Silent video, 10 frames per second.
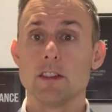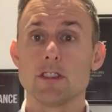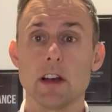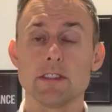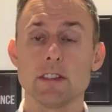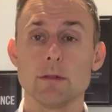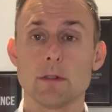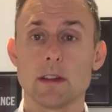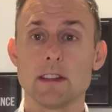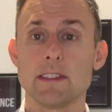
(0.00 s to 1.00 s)
just to
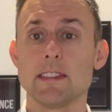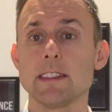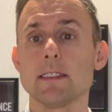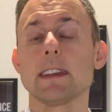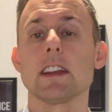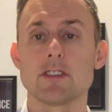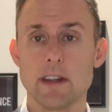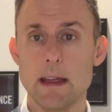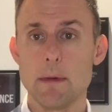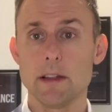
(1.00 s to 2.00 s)
consistently get your
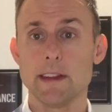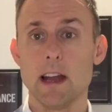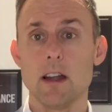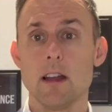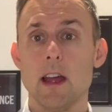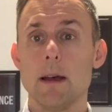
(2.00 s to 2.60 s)
name out there.